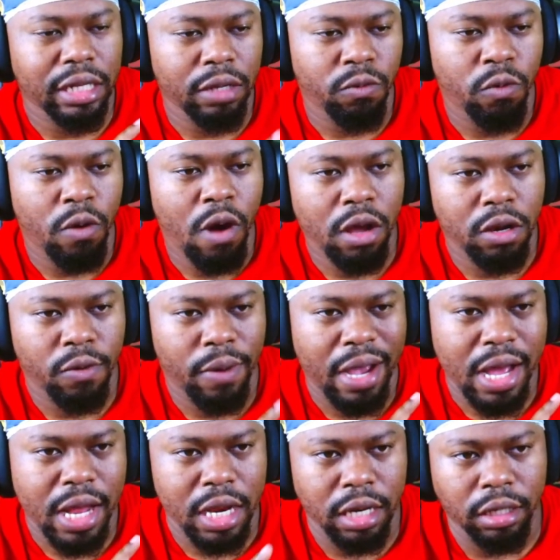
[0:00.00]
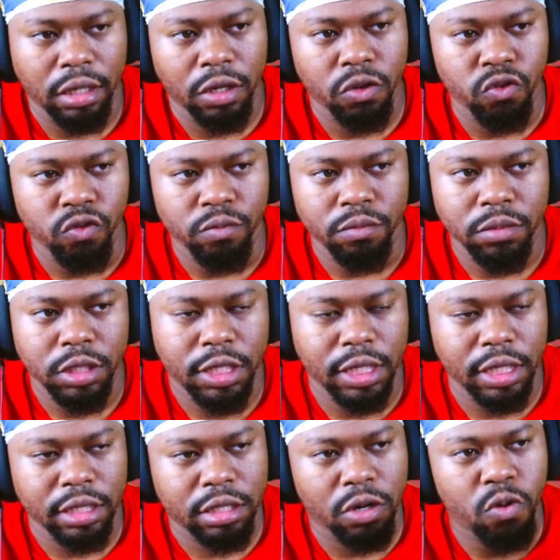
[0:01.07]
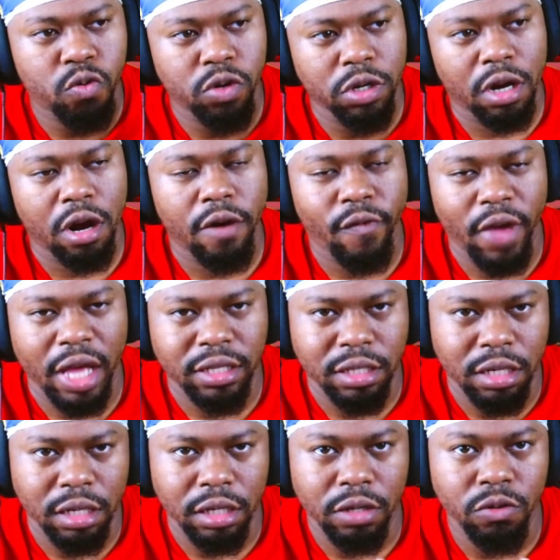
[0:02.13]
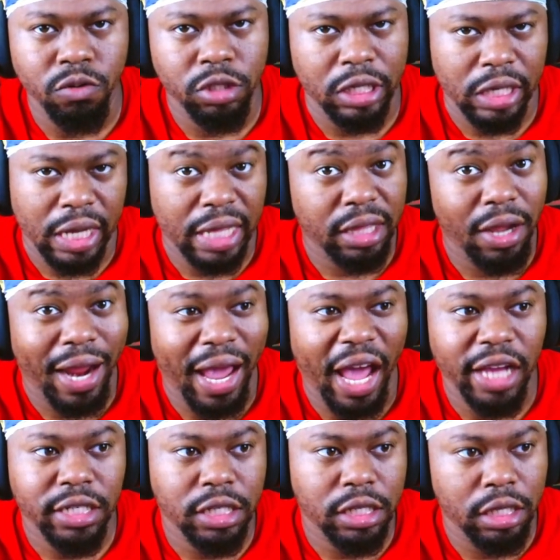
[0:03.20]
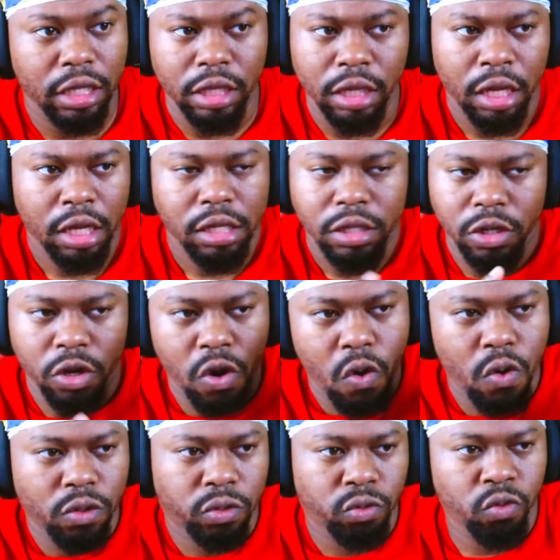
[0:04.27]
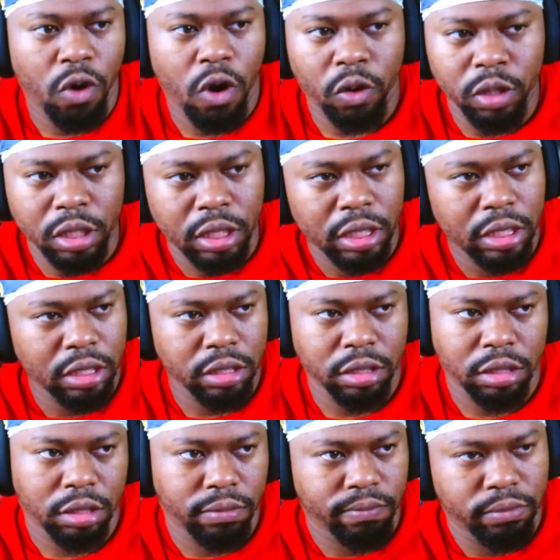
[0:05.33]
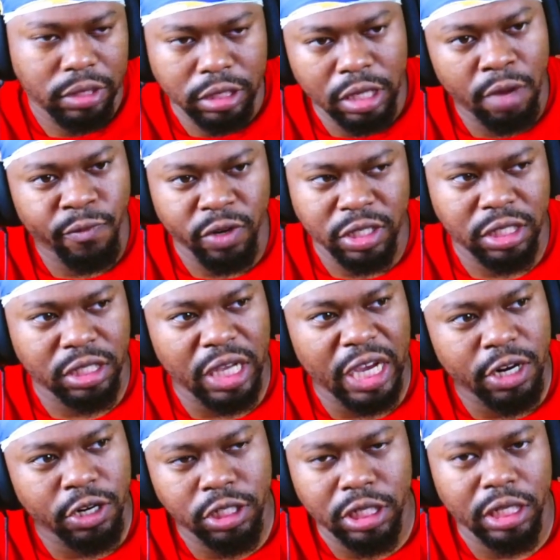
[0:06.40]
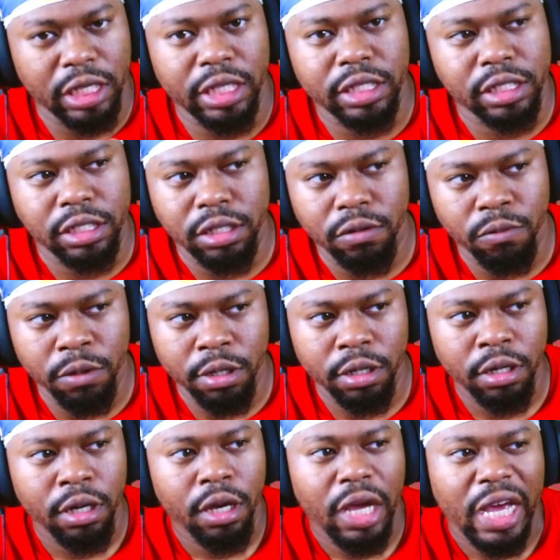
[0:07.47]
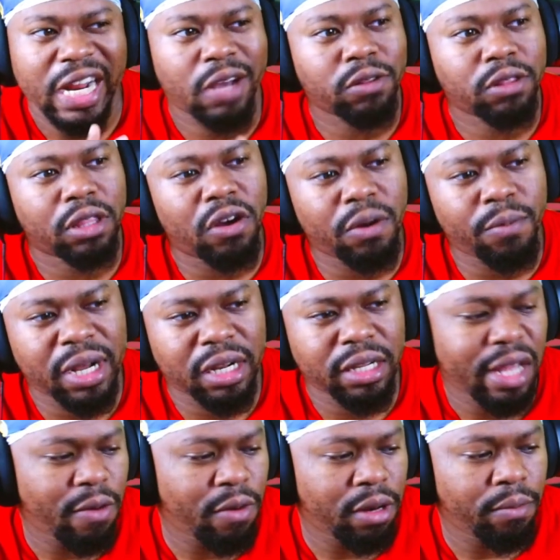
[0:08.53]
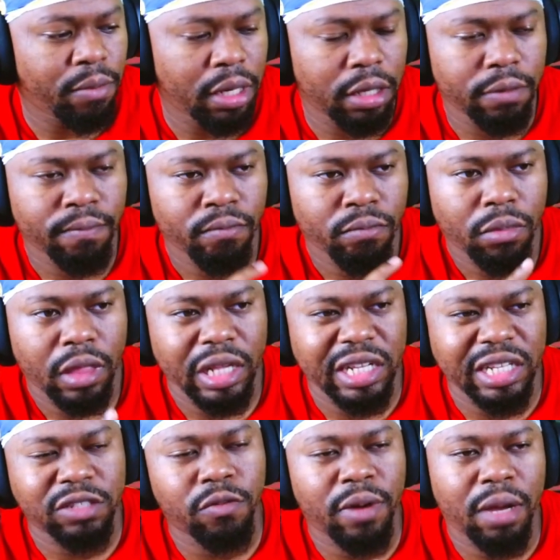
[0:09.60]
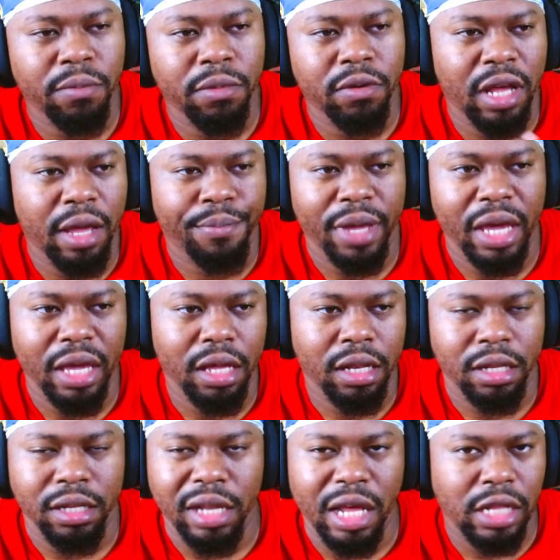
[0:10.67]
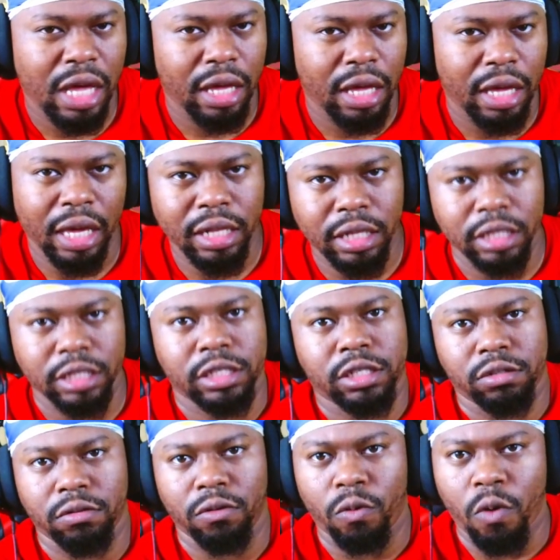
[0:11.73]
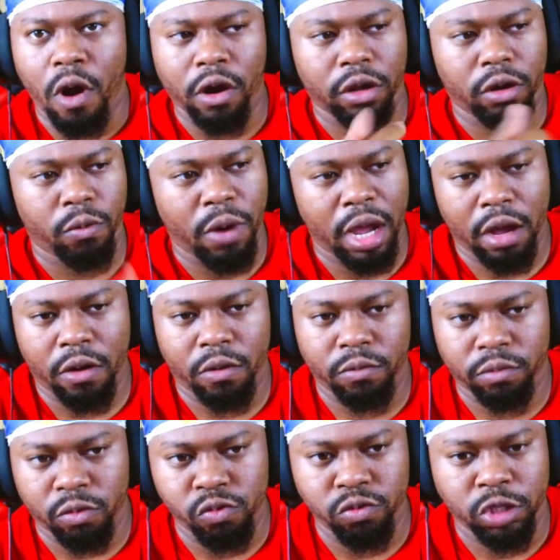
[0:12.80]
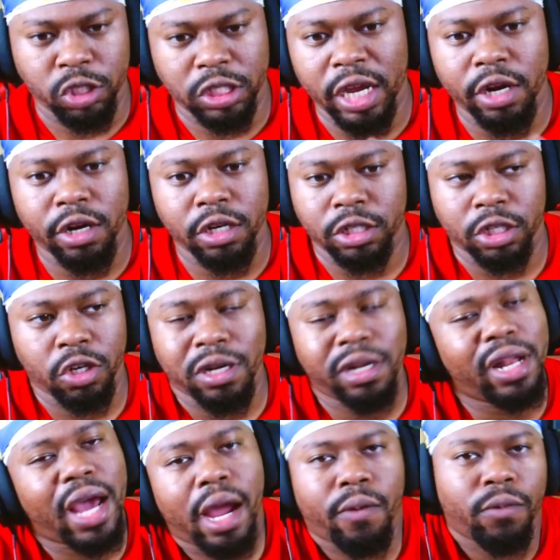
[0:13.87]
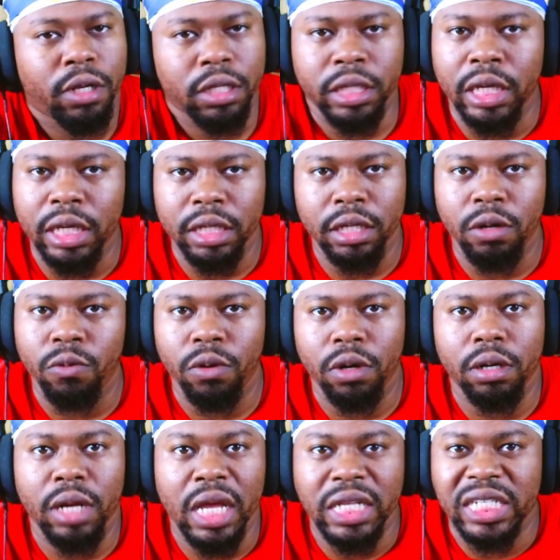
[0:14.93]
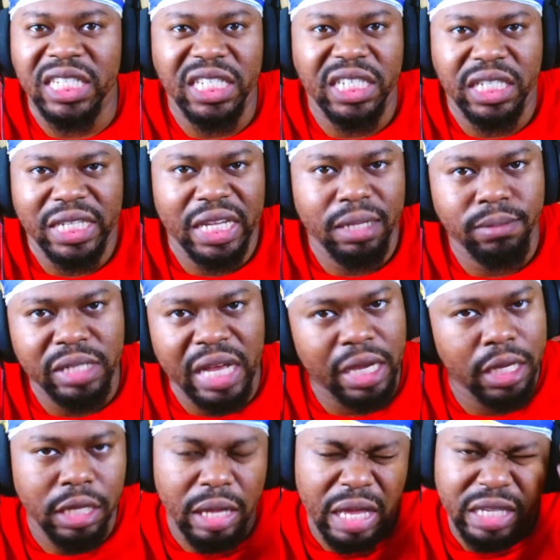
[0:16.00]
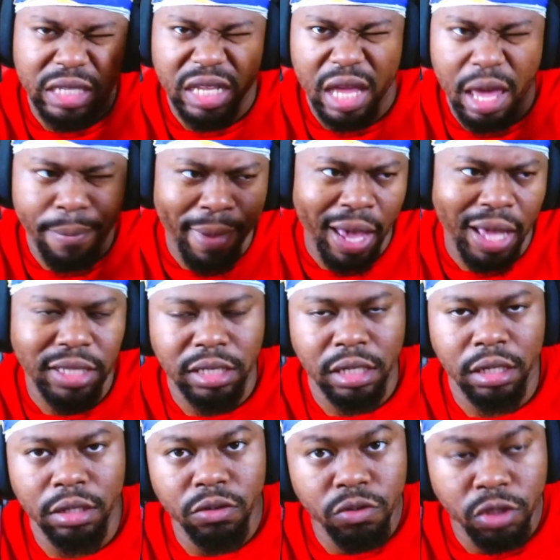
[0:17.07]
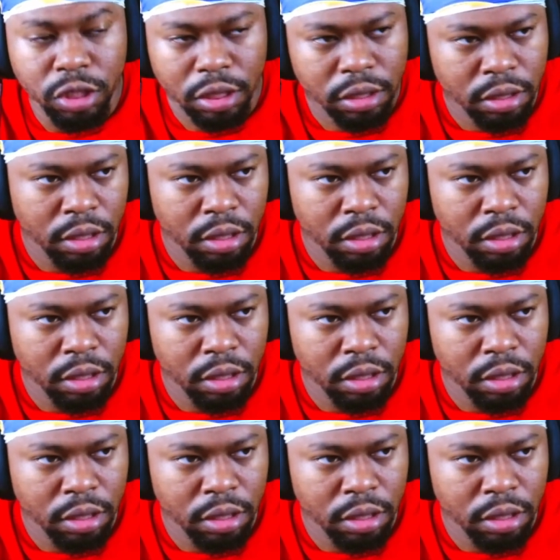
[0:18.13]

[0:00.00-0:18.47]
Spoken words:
walking around in a loop to throw it off as an illusion that they're actually going through all of these different stairs to get to somewhere. And I thought about it, I'm like, wait a minute. This reminds me of that painting, like that endless walking around through stairs and you're not really getting nowhere. It just seems like it paints an illusion.